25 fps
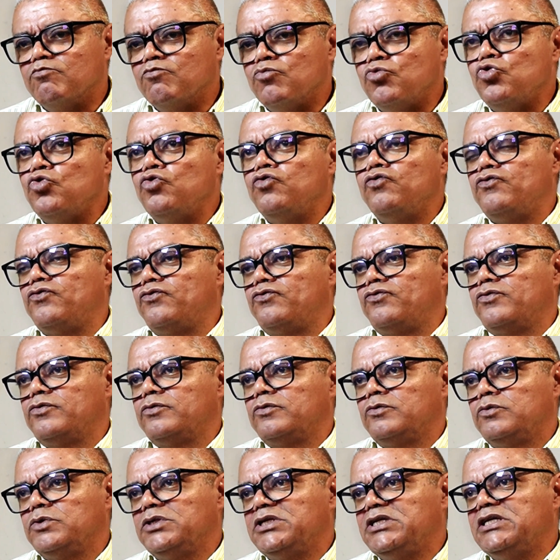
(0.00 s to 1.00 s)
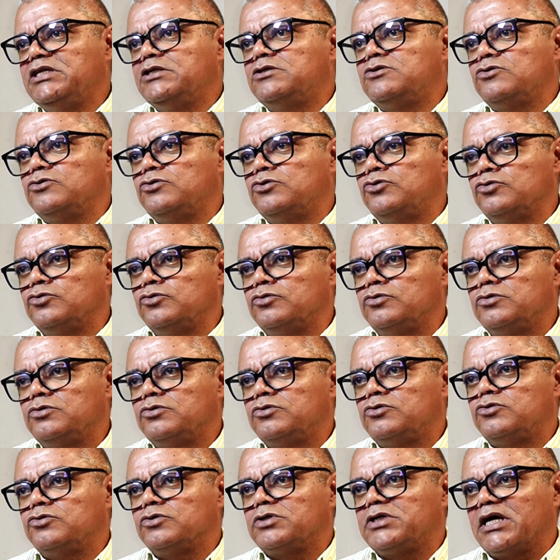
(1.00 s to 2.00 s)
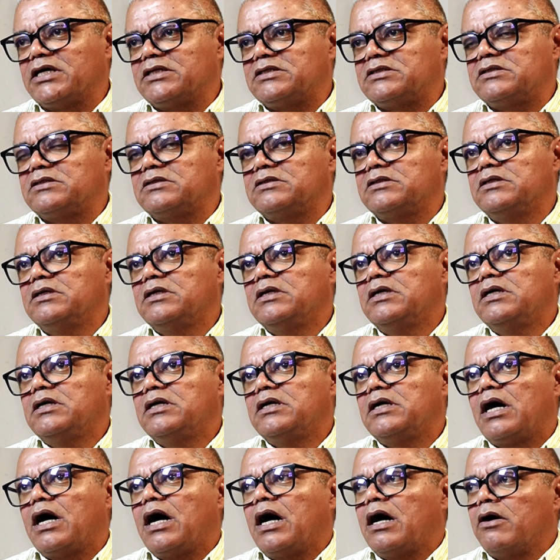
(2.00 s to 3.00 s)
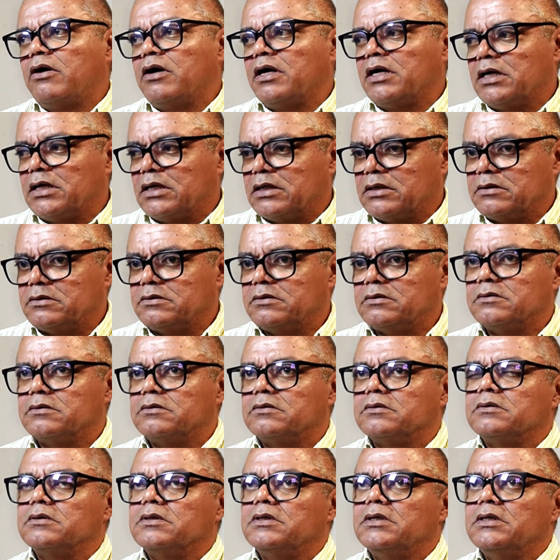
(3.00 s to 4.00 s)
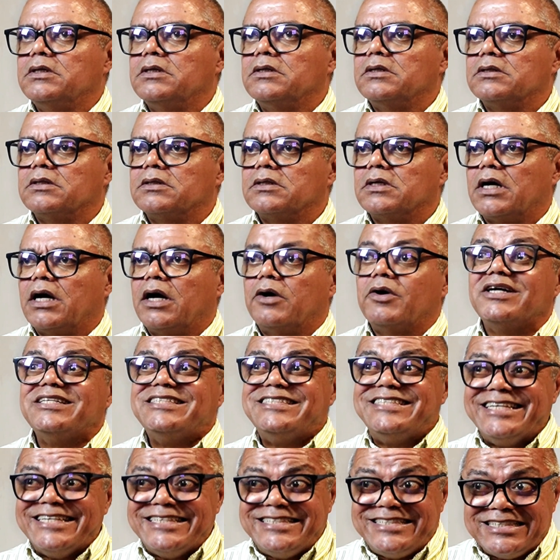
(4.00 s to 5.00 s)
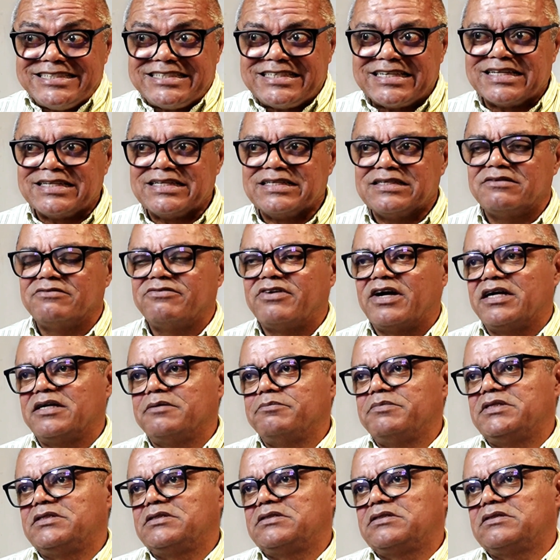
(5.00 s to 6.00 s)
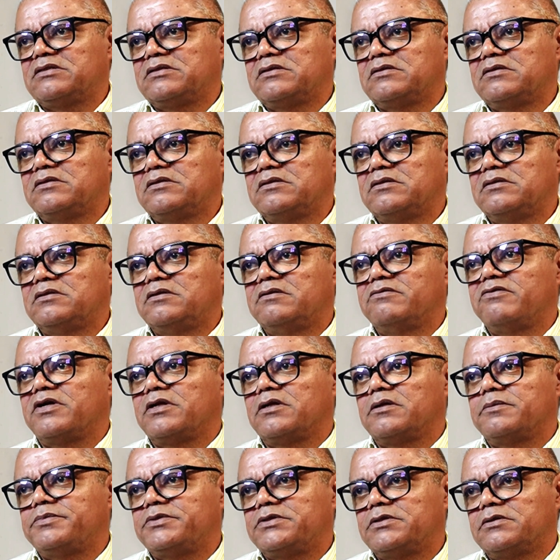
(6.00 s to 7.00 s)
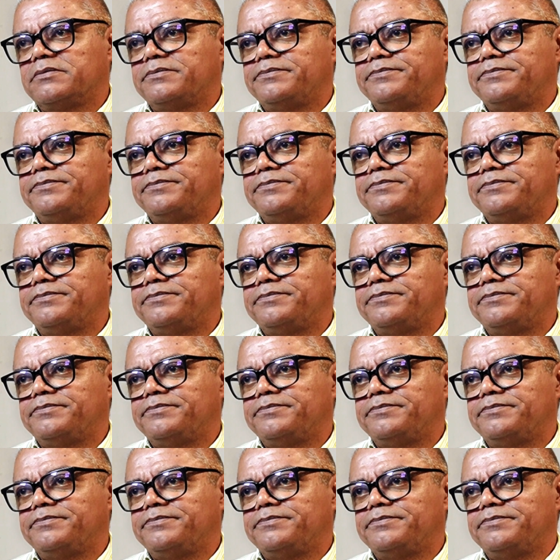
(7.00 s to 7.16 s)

move we need to do to get our digital environment developed.